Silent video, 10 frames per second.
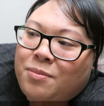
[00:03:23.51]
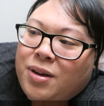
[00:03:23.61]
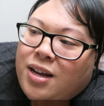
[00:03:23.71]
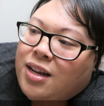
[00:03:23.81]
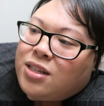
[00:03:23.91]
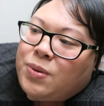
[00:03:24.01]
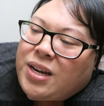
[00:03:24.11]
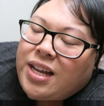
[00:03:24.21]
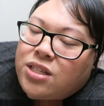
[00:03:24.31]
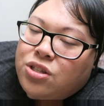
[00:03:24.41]
Because when
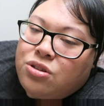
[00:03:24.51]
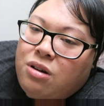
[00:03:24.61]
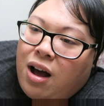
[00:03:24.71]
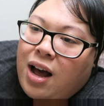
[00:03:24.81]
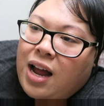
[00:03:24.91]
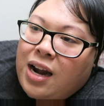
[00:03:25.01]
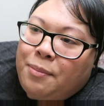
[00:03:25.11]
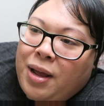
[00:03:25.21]
it gets too hot, I'm